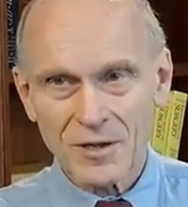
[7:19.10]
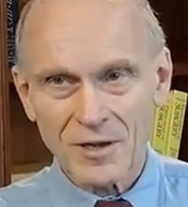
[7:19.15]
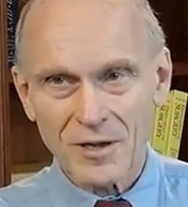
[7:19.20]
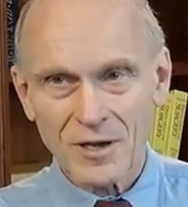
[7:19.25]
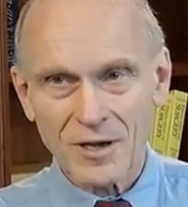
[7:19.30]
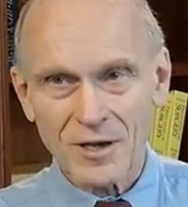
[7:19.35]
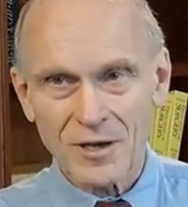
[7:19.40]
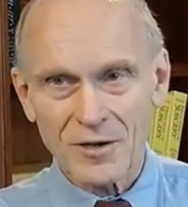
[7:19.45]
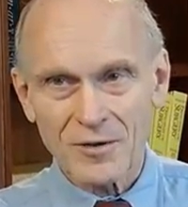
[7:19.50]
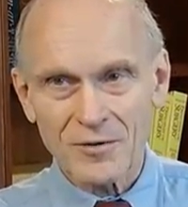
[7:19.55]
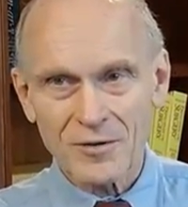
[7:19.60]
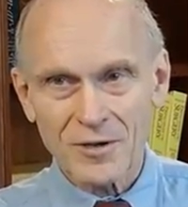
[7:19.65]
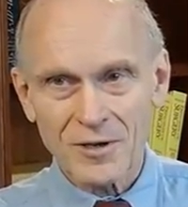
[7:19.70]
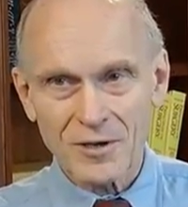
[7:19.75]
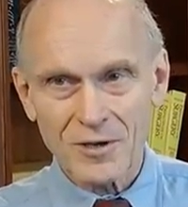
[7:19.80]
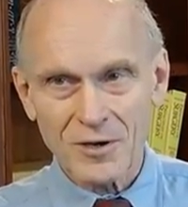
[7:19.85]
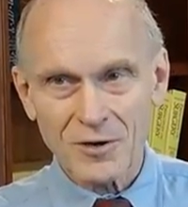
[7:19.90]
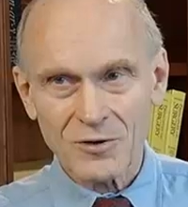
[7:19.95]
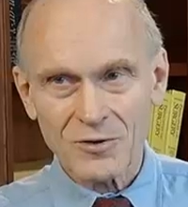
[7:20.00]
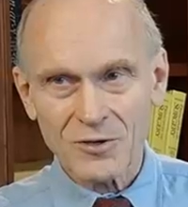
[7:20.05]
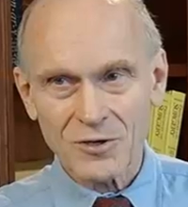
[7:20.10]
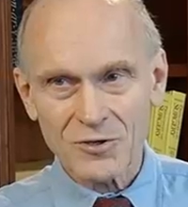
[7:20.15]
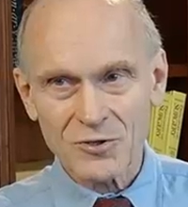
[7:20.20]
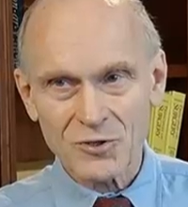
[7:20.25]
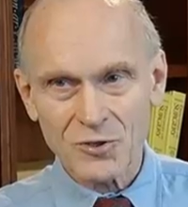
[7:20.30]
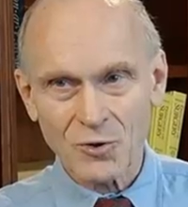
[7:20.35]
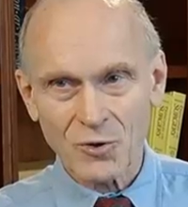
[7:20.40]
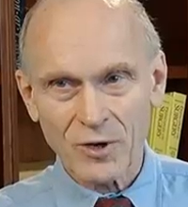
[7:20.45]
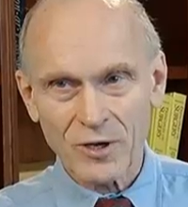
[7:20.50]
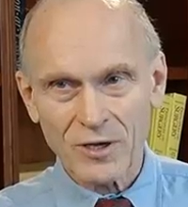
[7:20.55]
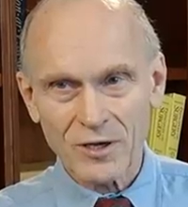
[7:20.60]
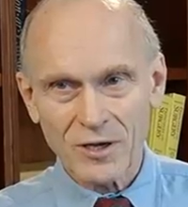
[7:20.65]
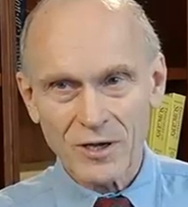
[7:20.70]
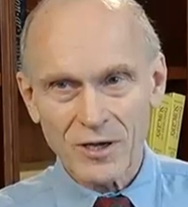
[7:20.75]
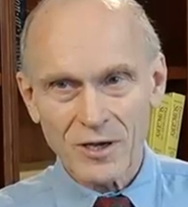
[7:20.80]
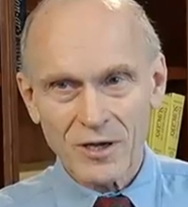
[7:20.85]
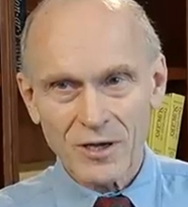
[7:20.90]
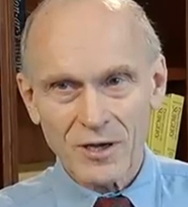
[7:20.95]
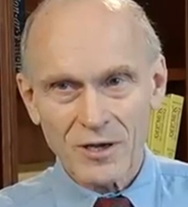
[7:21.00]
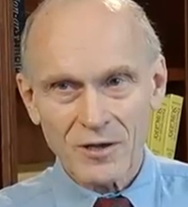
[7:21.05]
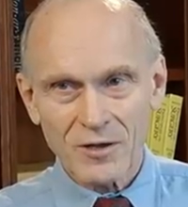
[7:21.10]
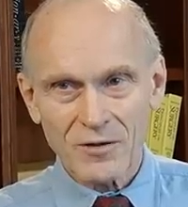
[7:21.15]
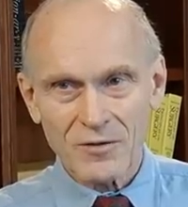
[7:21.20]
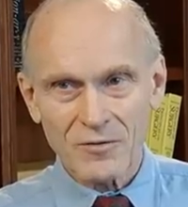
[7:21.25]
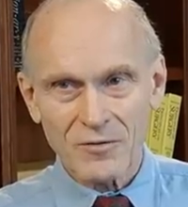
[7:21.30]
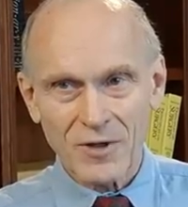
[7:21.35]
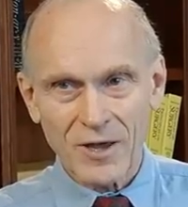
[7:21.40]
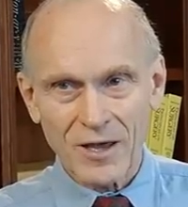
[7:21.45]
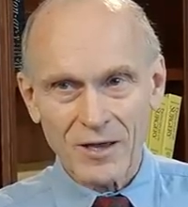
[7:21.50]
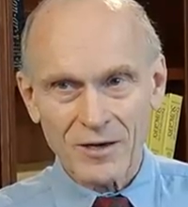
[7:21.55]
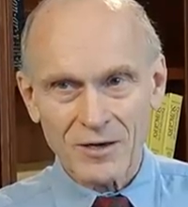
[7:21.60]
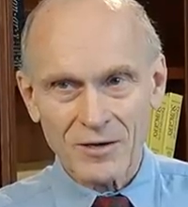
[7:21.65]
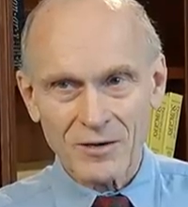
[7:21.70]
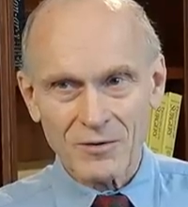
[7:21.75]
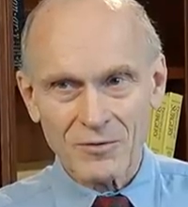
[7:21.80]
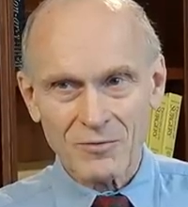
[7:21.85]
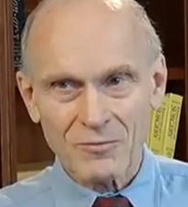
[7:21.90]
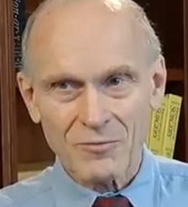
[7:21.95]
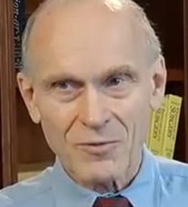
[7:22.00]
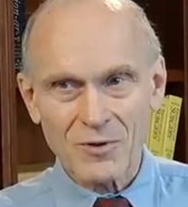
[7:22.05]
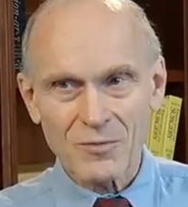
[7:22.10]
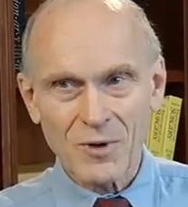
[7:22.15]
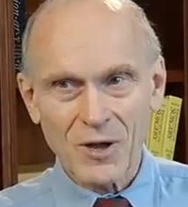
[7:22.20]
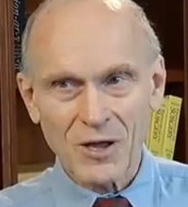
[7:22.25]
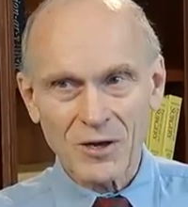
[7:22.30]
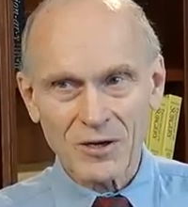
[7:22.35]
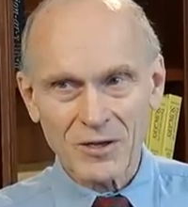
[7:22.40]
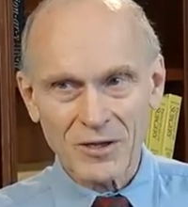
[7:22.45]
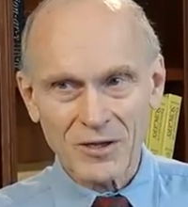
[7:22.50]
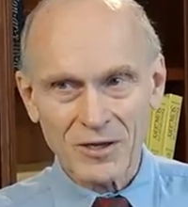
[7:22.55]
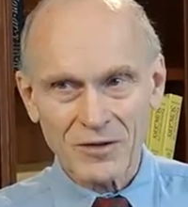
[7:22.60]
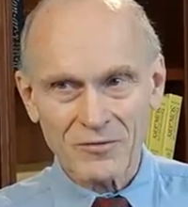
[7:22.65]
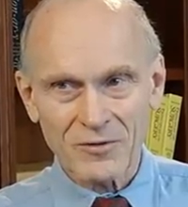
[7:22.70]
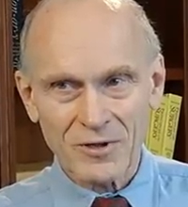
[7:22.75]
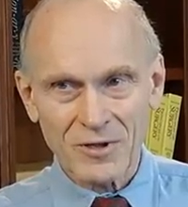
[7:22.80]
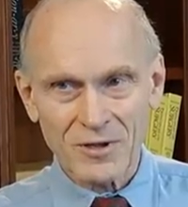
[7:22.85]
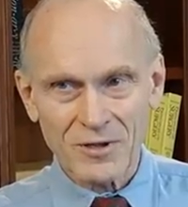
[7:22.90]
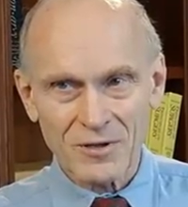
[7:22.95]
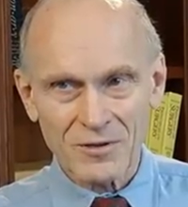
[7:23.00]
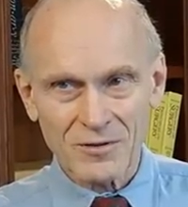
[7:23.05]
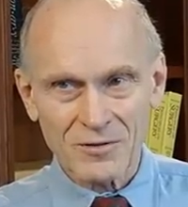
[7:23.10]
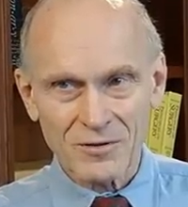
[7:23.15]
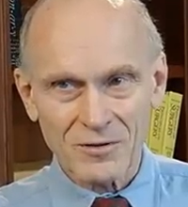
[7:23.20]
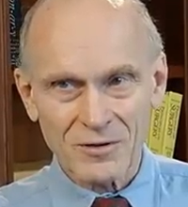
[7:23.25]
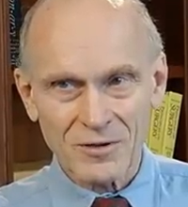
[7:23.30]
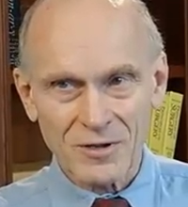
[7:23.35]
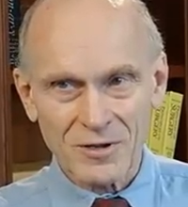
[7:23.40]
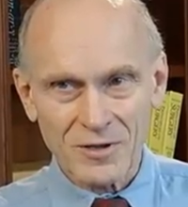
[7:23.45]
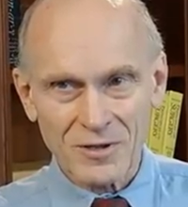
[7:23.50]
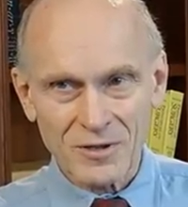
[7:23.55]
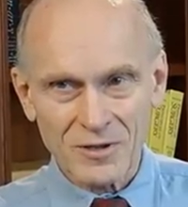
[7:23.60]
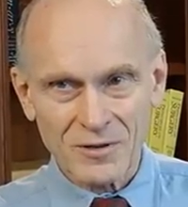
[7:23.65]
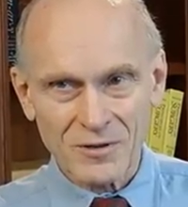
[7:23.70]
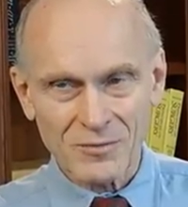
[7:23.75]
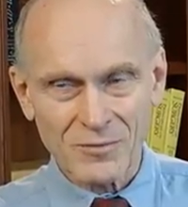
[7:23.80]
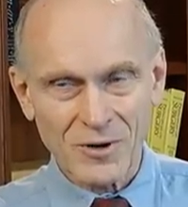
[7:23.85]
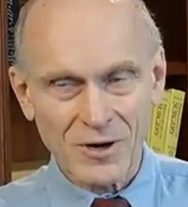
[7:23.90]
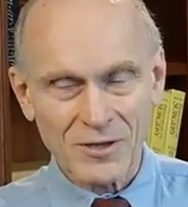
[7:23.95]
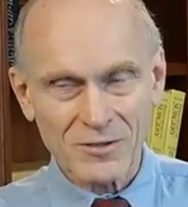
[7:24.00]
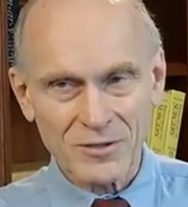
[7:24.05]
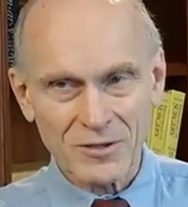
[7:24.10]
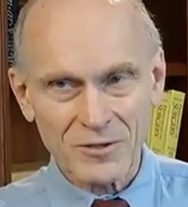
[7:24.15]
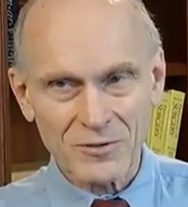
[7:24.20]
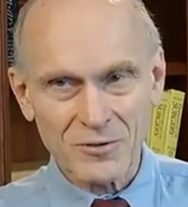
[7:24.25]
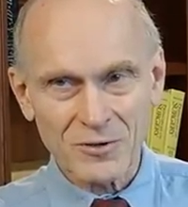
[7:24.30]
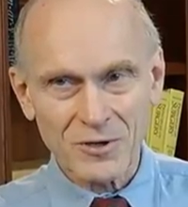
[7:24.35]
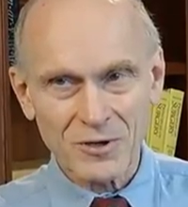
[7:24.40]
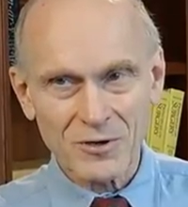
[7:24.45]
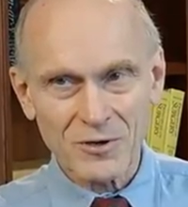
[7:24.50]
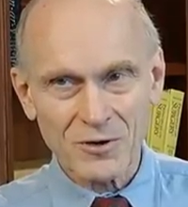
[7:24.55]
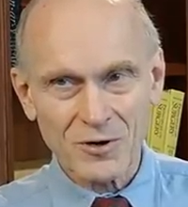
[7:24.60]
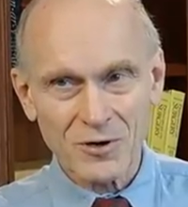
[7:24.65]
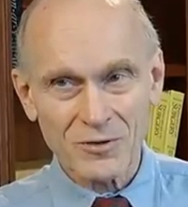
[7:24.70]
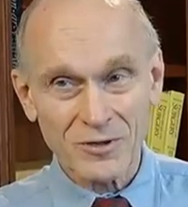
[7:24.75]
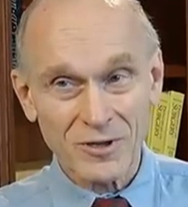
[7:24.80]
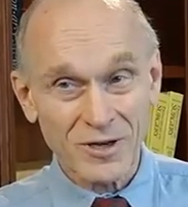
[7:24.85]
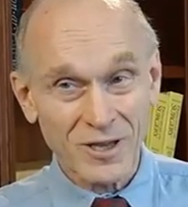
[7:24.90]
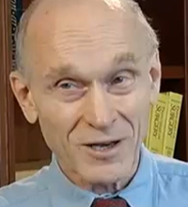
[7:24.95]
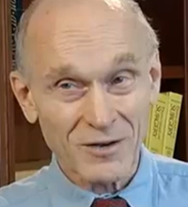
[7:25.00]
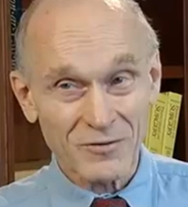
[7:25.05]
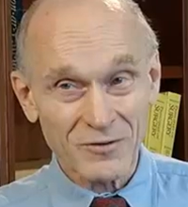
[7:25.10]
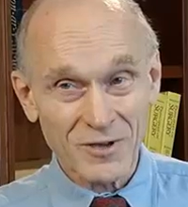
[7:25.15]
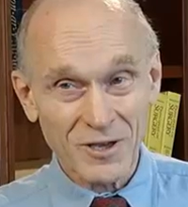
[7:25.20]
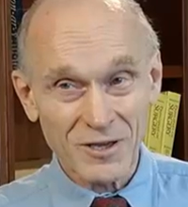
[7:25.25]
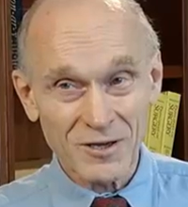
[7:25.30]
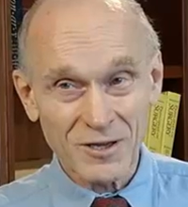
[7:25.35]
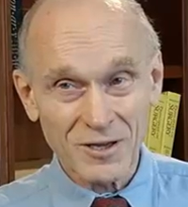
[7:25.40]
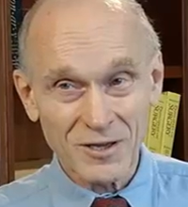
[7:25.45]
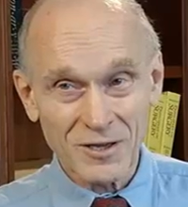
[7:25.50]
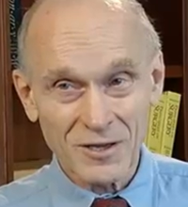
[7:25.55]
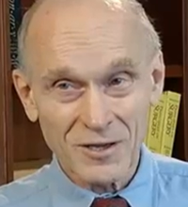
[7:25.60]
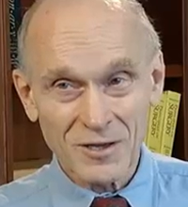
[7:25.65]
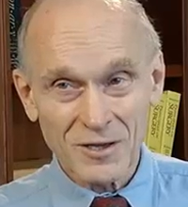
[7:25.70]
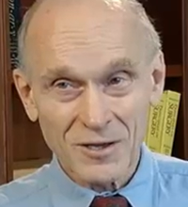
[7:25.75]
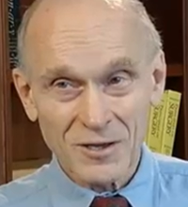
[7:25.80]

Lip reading: Here just showing that remodeling of the glomerulus could occur in the native kidney.